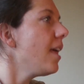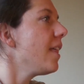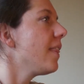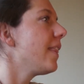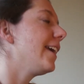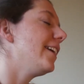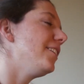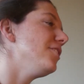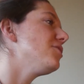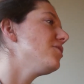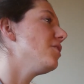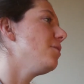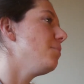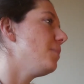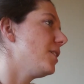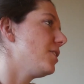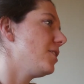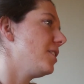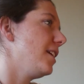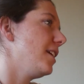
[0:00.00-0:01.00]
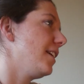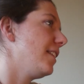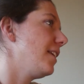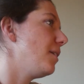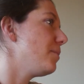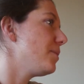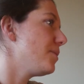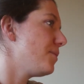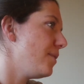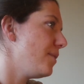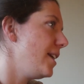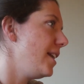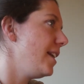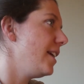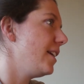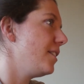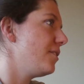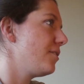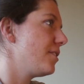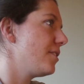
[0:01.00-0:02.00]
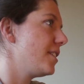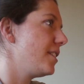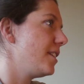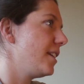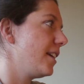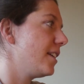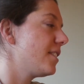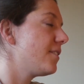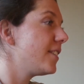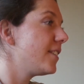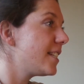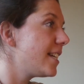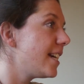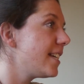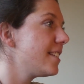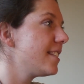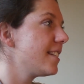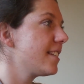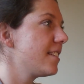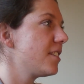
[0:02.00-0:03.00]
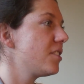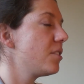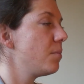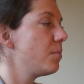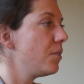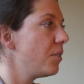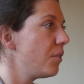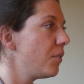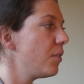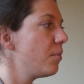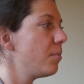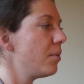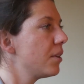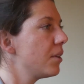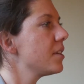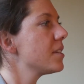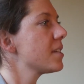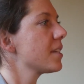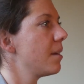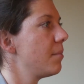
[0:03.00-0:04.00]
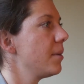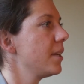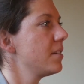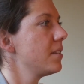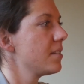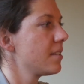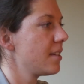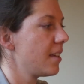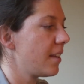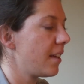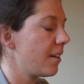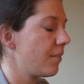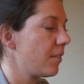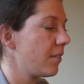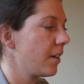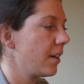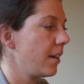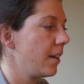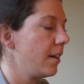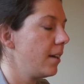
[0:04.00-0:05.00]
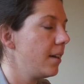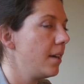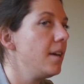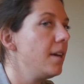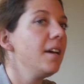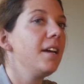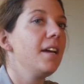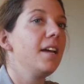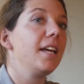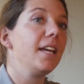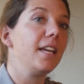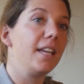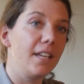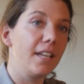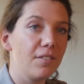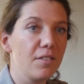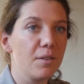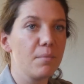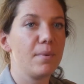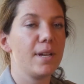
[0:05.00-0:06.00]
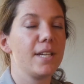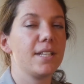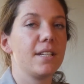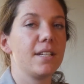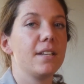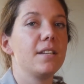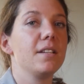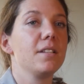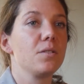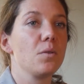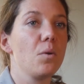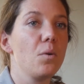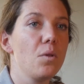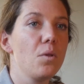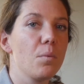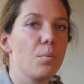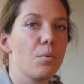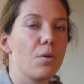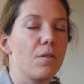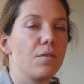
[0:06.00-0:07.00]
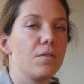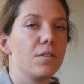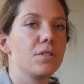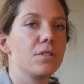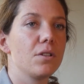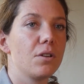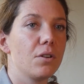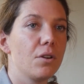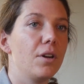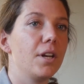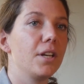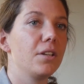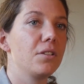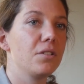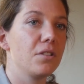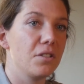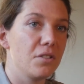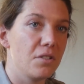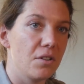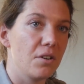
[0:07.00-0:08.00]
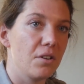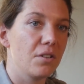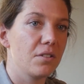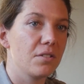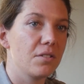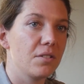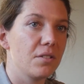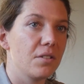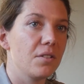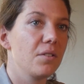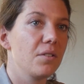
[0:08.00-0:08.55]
Thank you so much, Nick. That was really interesting. It's fantastic such a beautiful book is coming to South Africa. Even better is all the profits are going to the dogs,